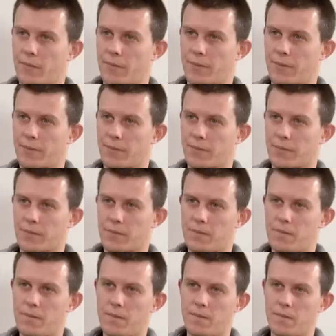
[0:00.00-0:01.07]

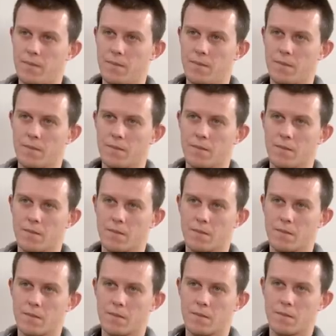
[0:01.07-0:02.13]

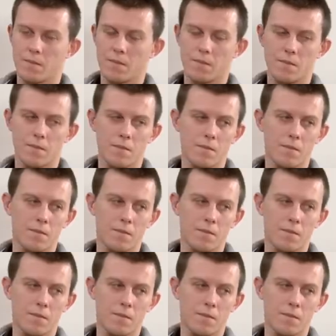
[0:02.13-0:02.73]
The person shown says nothing.